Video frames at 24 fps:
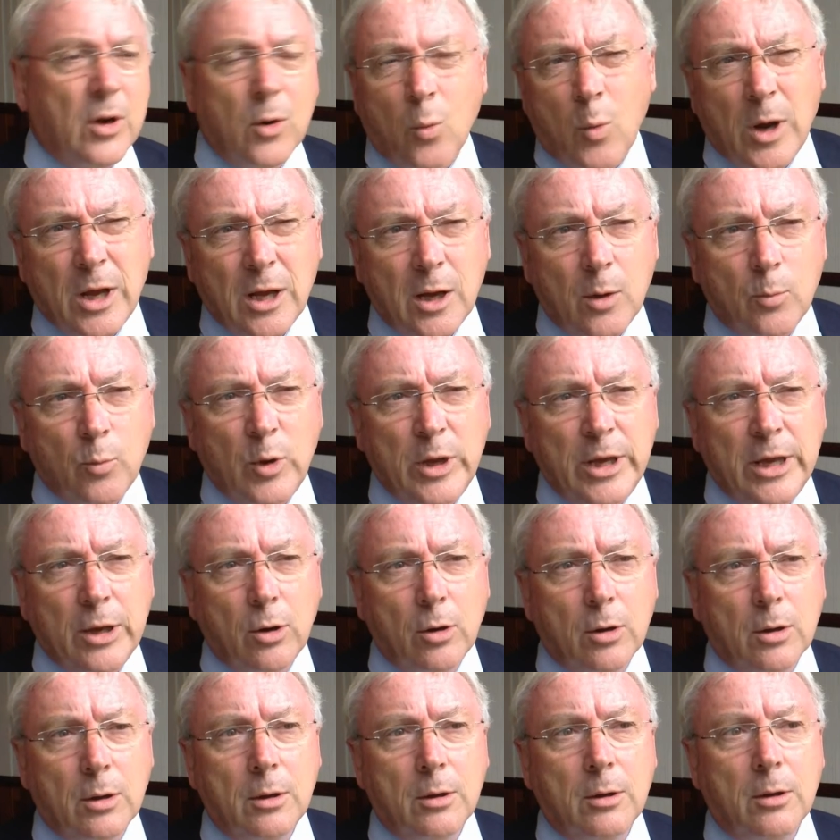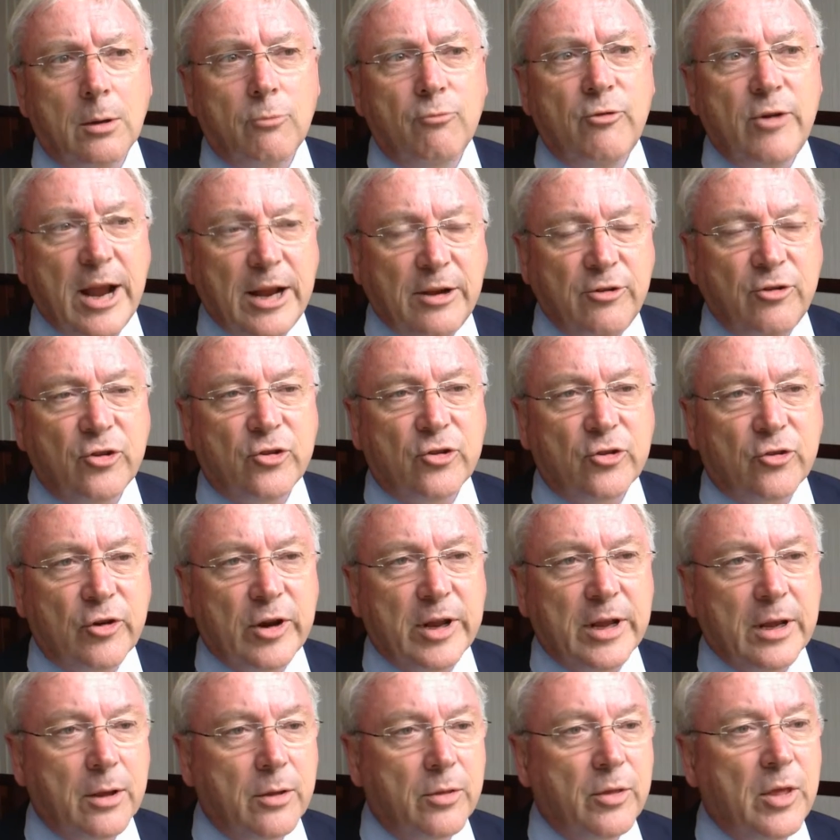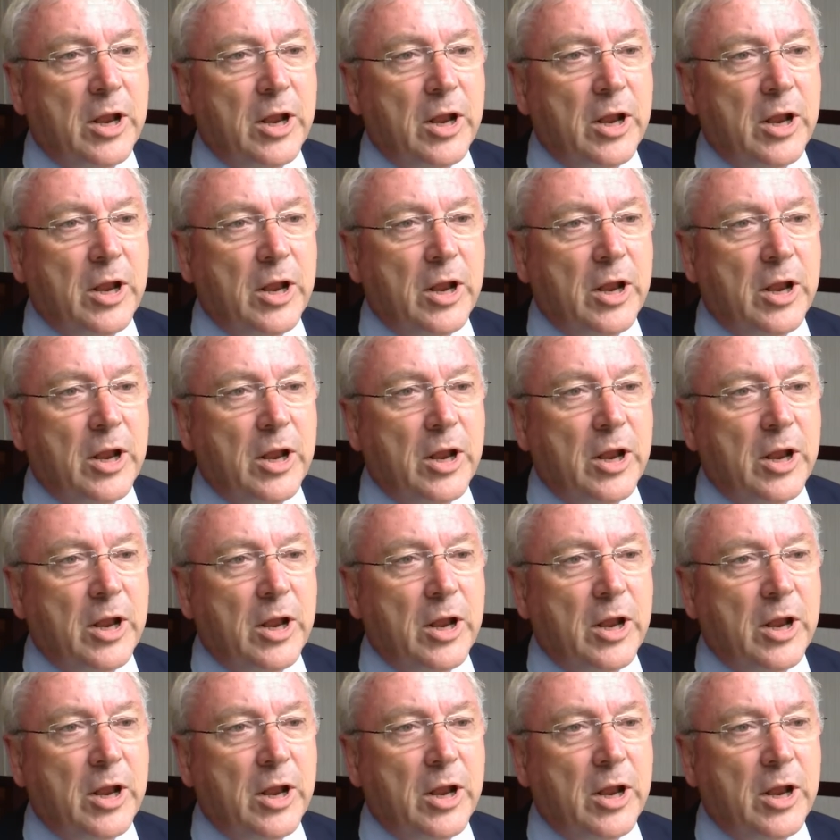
Why aren't we registering